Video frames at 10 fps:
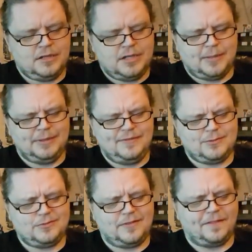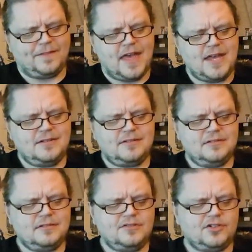I believe this was the third
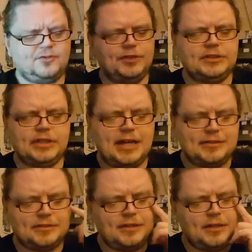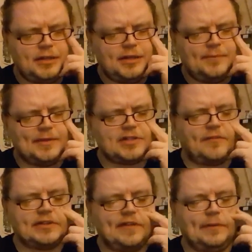crossfield class, because
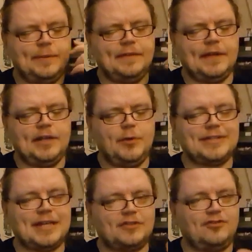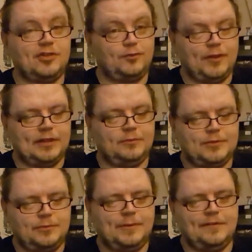obviously there'd be the U.S.S. Crossfield,
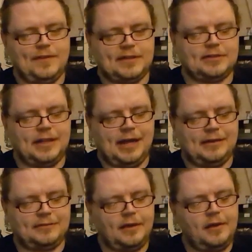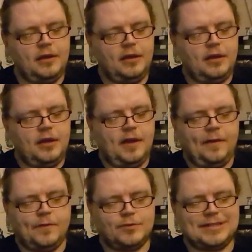which would be the first class, and
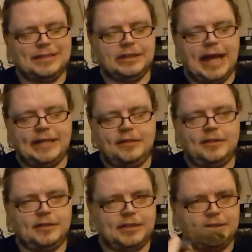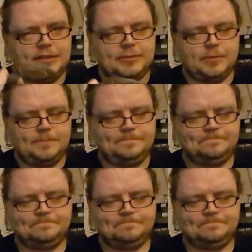then there was the Glen, and then this one.